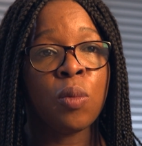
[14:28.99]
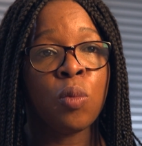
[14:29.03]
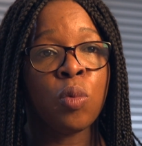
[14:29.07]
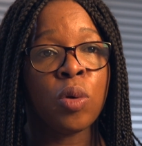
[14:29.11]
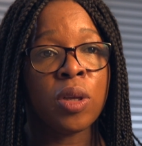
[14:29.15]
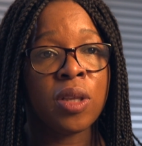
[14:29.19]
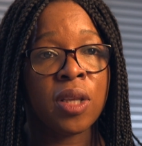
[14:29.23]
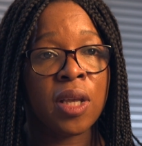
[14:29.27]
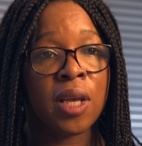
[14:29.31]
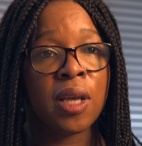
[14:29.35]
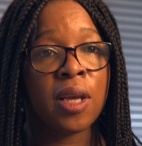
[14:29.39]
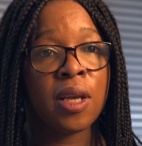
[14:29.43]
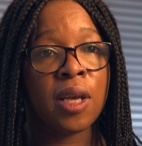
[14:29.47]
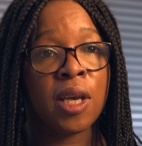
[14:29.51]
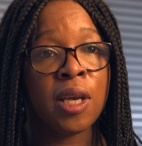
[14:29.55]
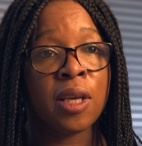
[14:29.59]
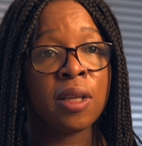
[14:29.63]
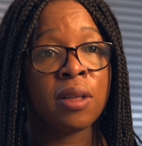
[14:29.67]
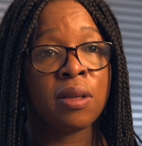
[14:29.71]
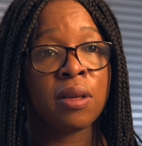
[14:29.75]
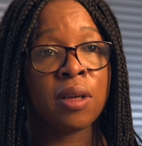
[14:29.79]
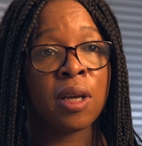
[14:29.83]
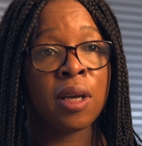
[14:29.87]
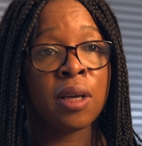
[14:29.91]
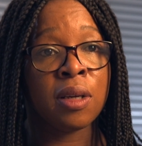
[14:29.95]

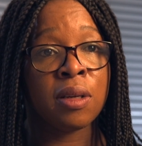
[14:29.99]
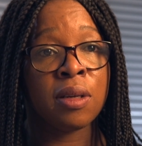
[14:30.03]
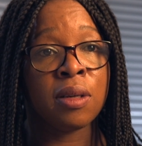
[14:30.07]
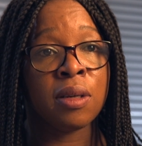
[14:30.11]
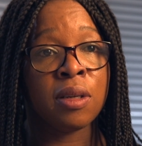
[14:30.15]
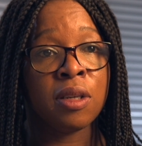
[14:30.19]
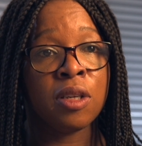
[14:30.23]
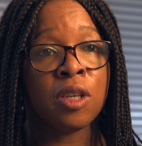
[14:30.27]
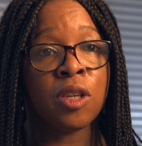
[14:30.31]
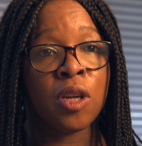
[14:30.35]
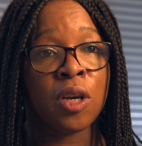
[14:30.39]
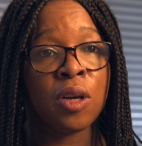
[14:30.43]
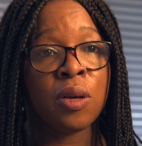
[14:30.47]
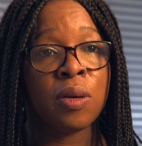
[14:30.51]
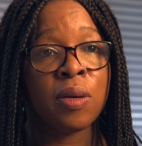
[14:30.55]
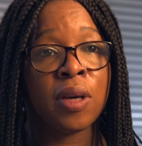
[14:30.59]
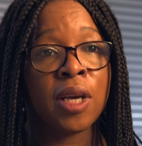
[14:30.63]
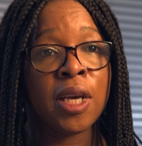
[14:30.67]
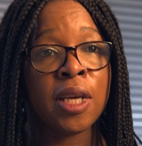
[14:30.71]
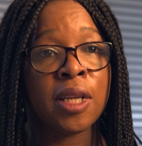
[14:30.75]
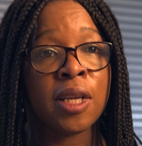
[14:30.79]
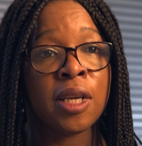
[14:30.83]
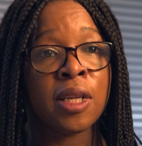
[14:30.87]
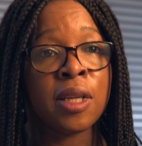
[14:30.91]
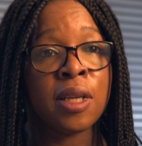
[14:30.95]
in
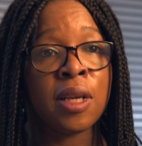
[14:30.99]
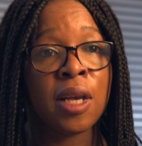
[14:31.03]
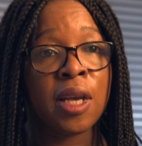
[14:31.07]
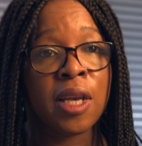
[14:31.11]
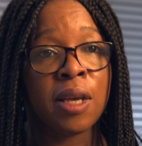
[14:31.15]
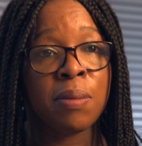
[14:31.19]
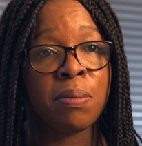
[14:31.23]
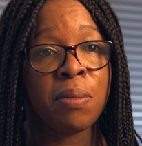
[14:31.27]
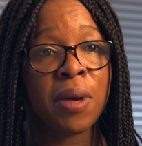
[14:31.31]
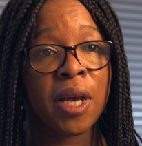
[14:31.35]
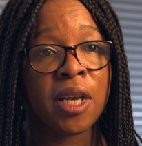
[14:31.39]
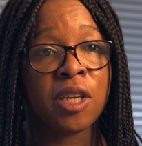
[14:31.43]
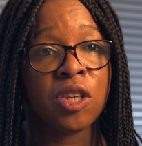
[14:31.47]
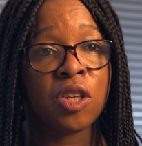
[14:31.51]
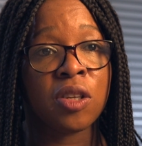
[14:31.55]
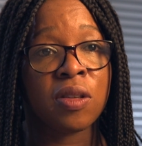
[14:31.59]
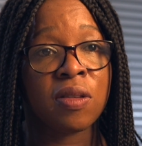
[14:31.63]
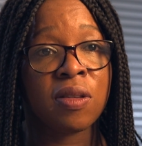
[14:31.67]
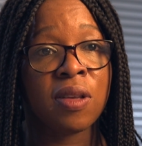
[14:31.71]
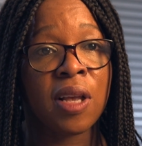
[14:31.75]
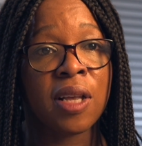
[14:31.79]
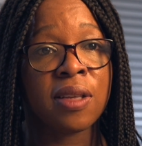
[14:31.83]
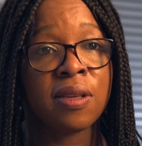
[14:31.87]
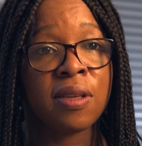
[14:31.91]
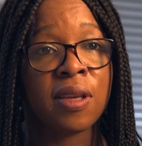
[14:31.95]
an inpatient
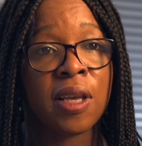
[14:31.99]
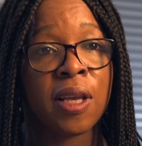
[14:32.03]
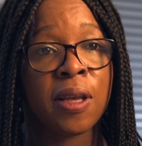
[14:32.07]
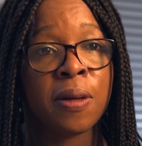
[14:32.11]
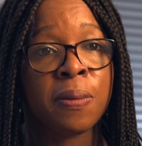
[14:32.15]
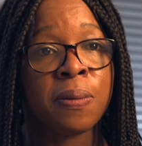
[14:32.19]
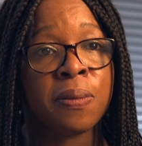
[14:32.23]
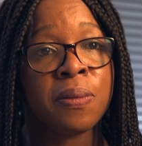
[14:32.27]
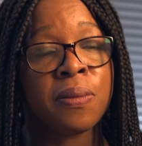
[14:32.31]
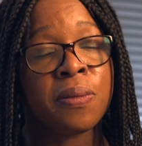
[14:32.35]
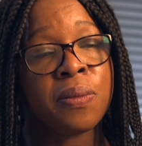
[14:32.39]
setting,